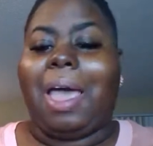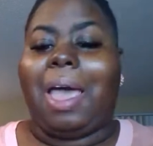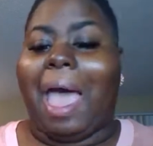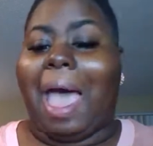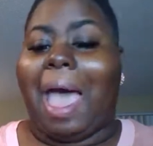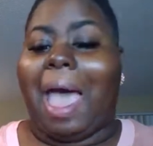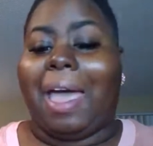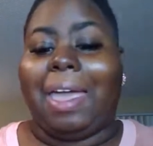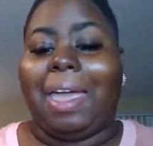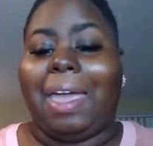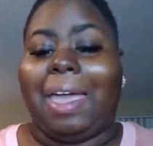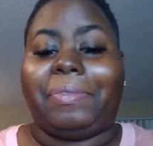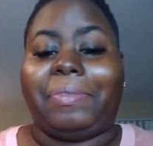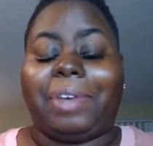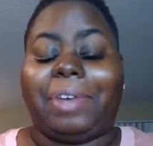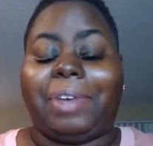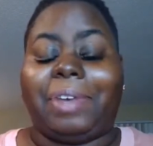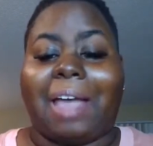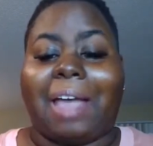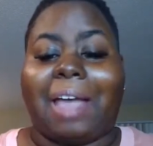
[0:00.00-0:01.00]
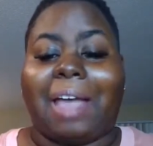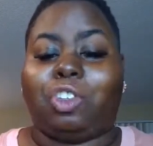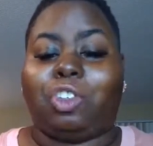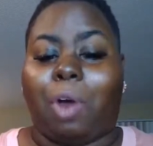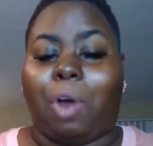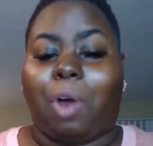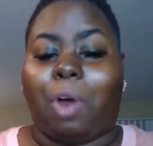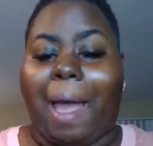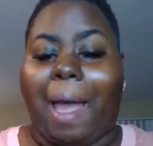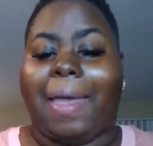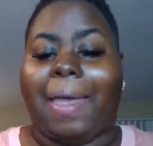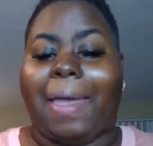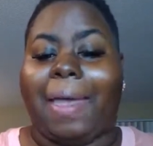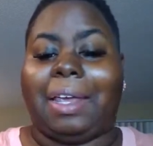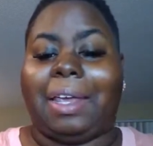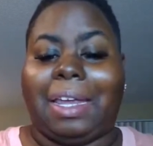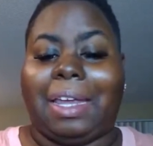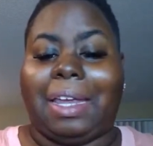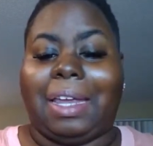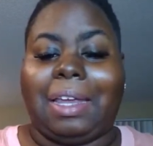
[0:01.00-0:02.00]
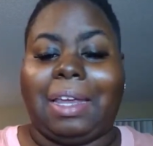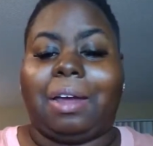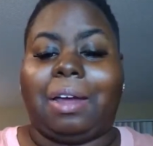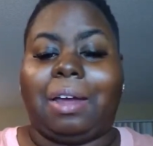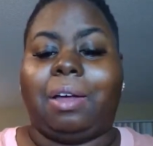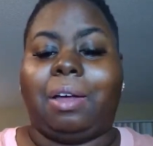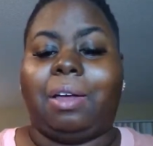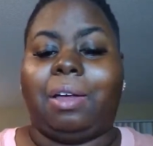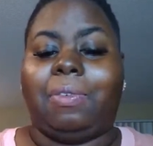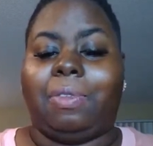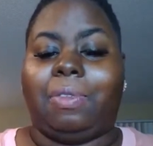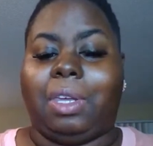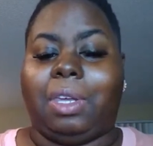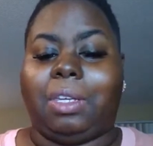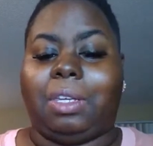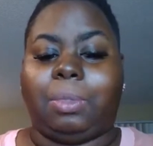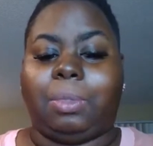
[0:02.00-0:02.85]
I have not tried any of these